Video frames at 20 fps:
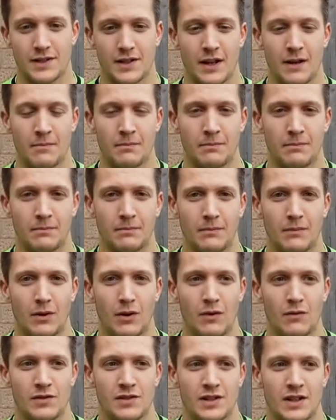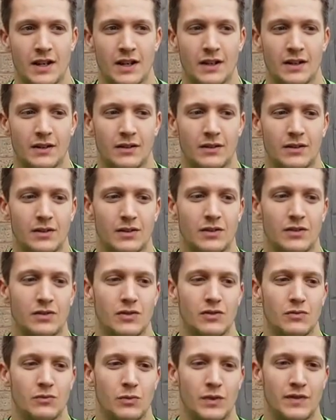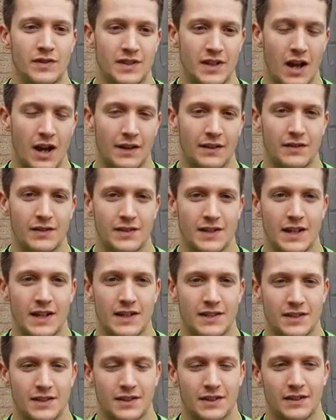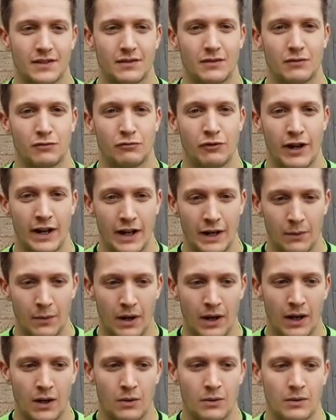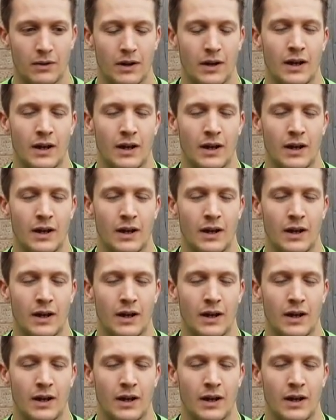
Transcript: Um, obviously, we've started the season really well.